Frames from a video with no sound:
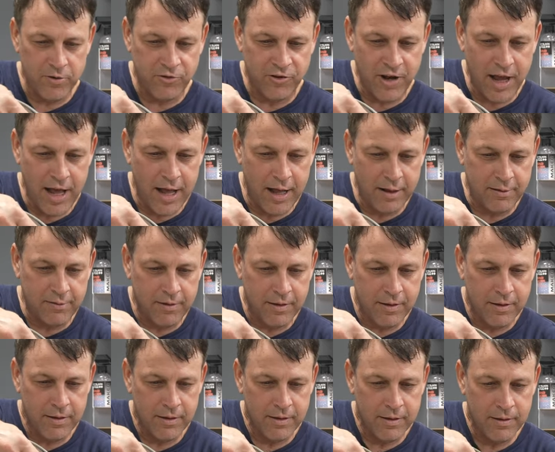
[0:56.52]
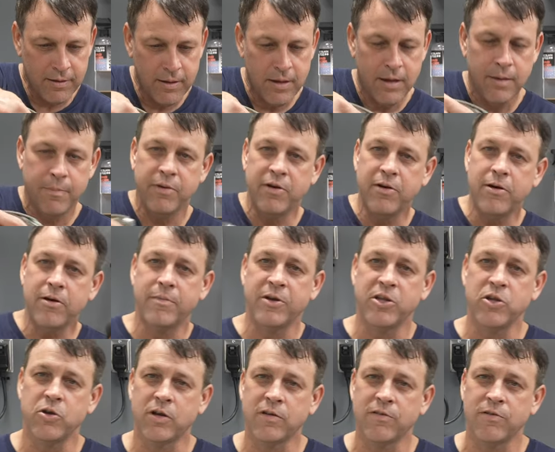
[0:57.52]
shots. Boom,
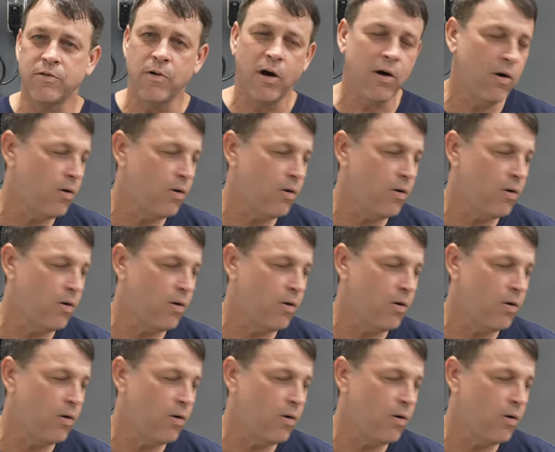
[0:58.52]
and you can do a